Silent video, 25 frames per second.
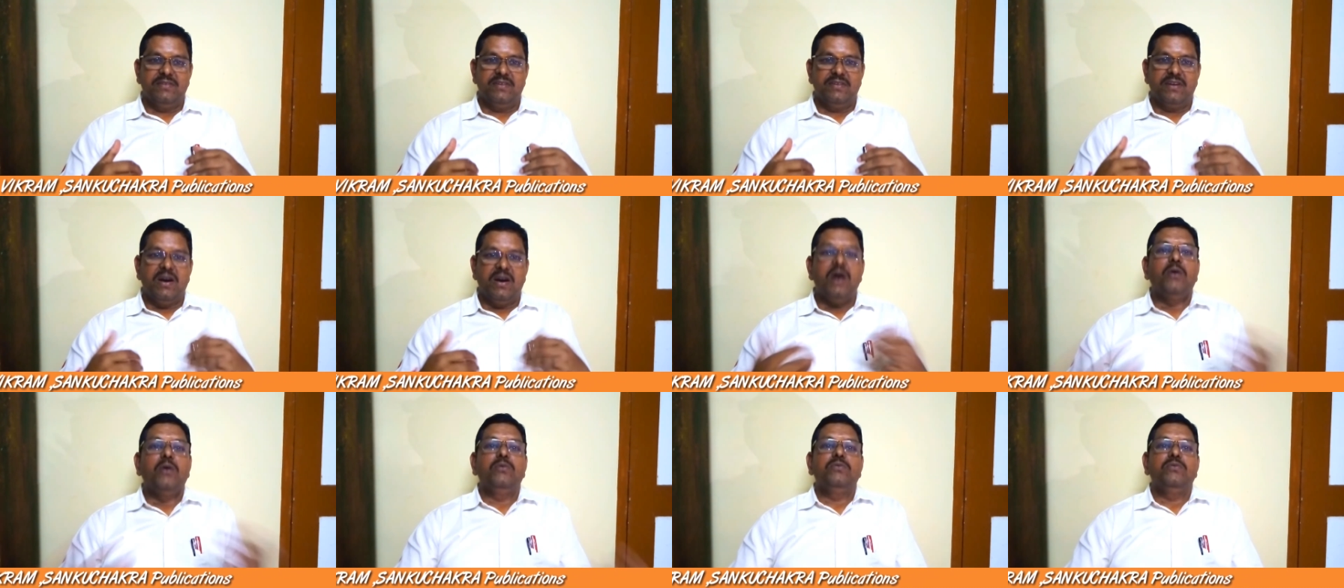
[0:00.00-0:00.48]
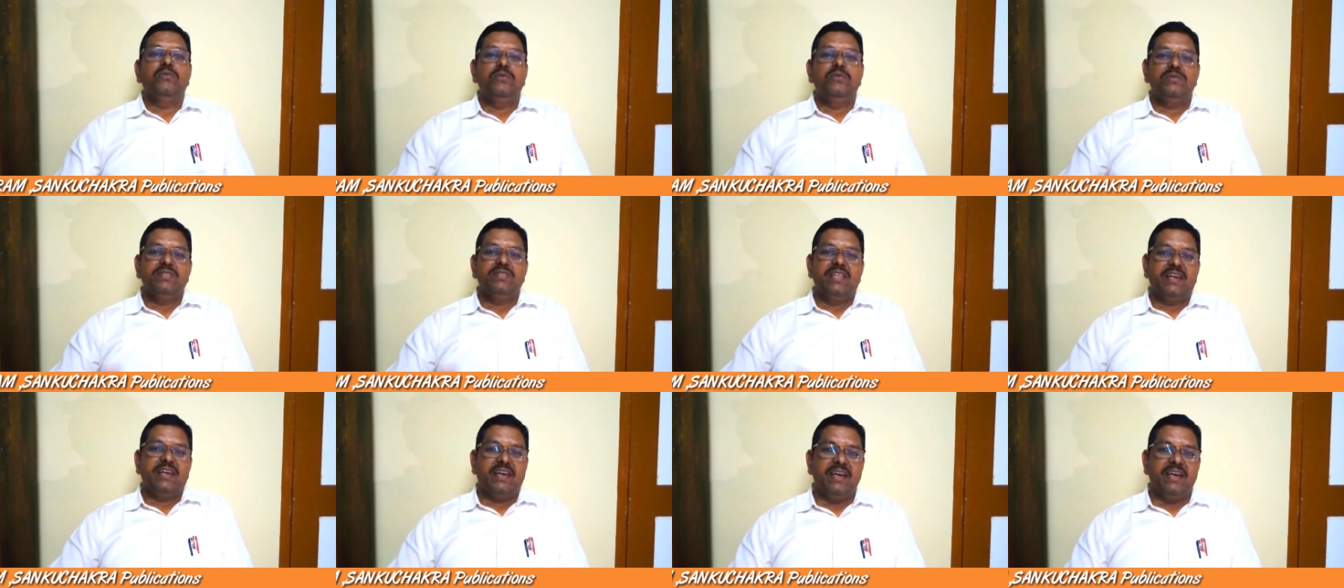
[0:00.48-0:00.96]
how
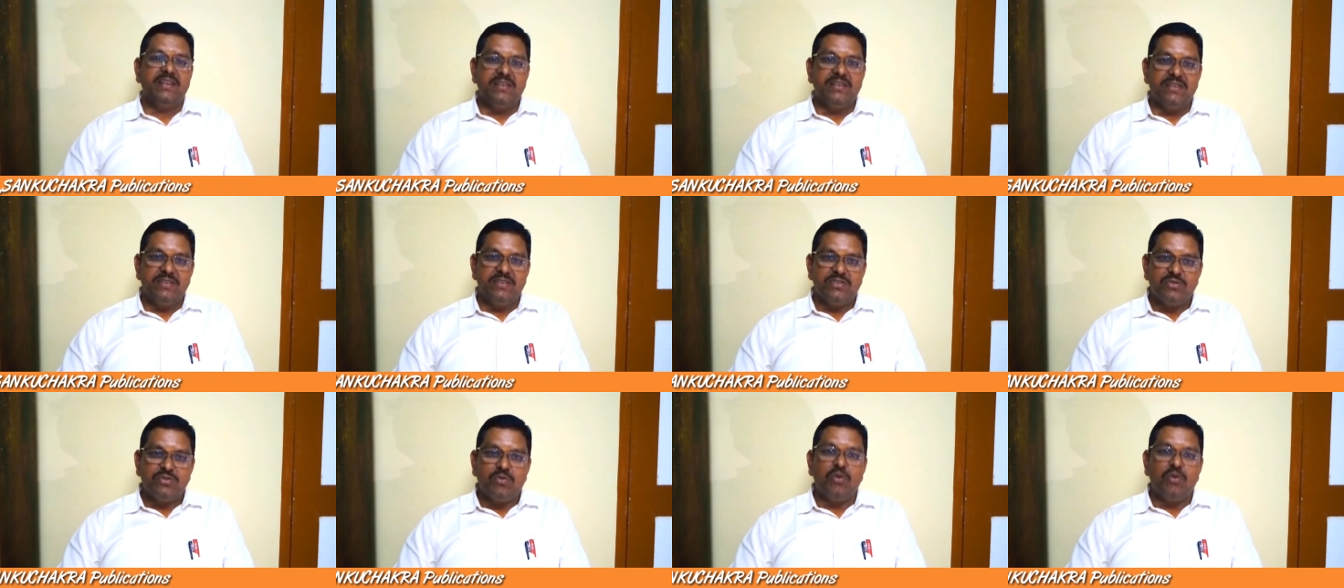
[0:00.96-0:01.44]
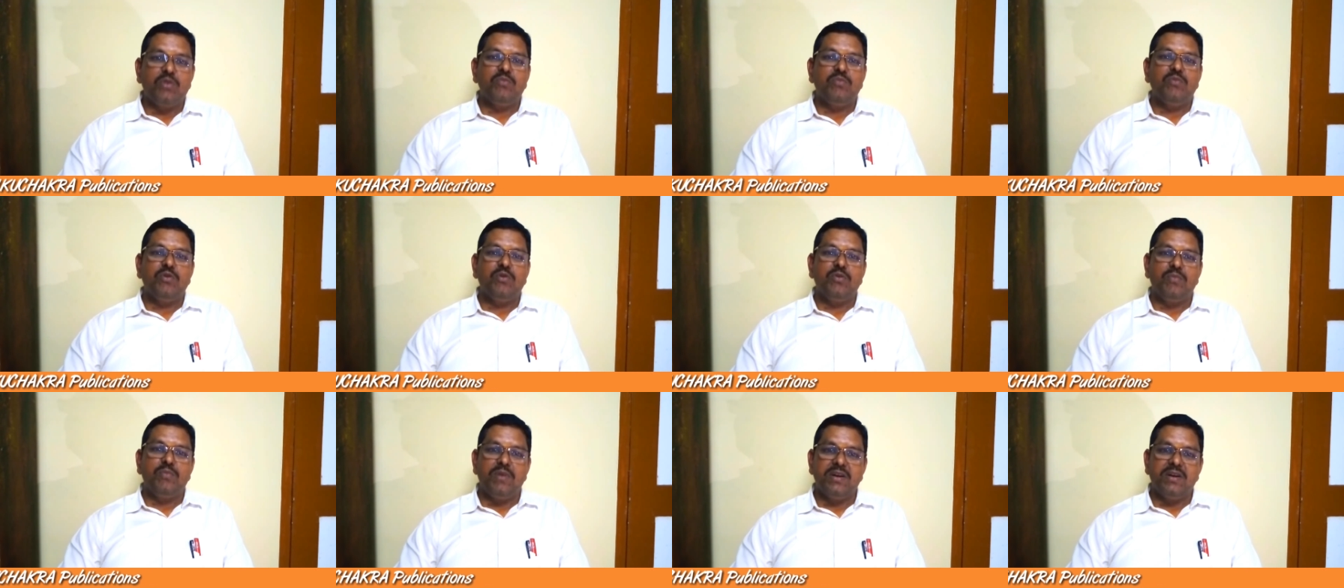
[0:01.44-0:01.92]
they can score more
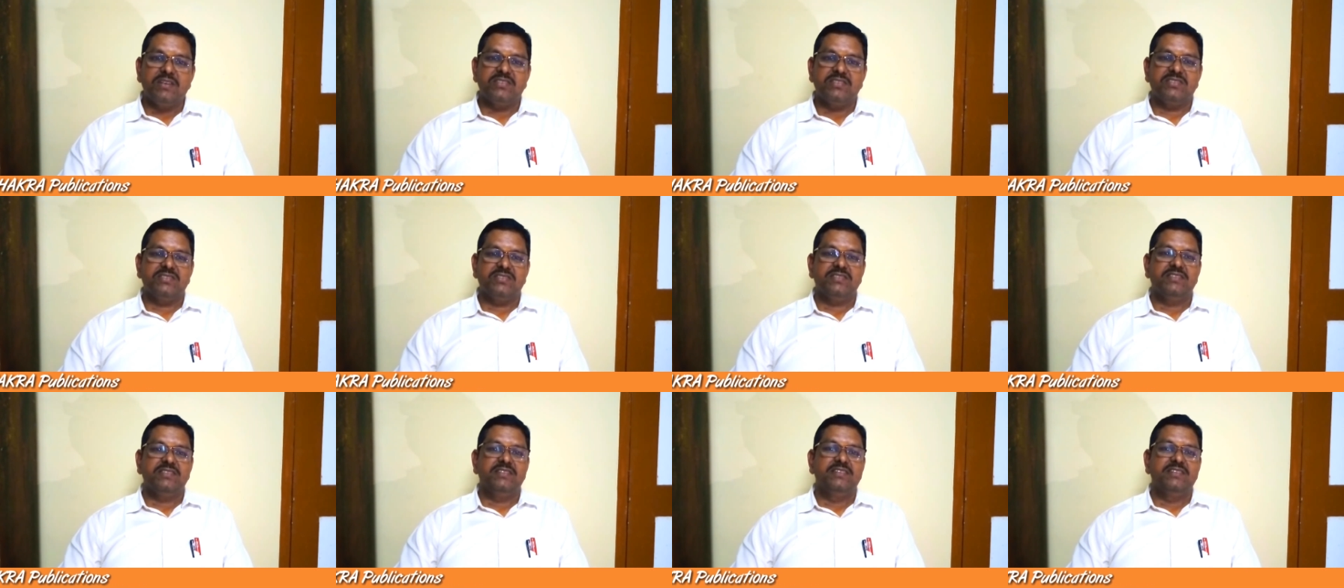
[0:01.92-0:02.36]
marks